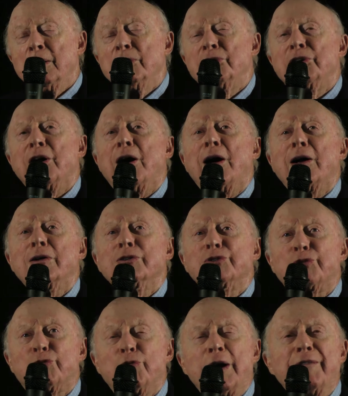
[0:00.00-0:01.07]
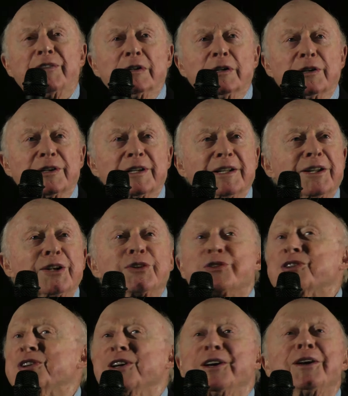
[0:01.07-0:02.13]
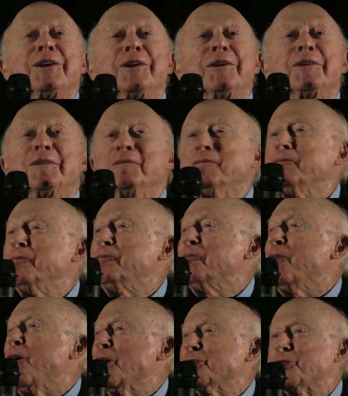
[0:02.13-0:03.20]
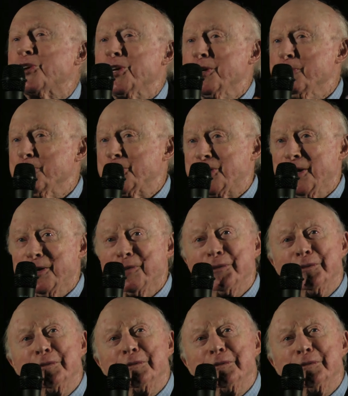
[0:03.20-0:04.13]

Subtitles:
Charles reveled in this scene, washing himself.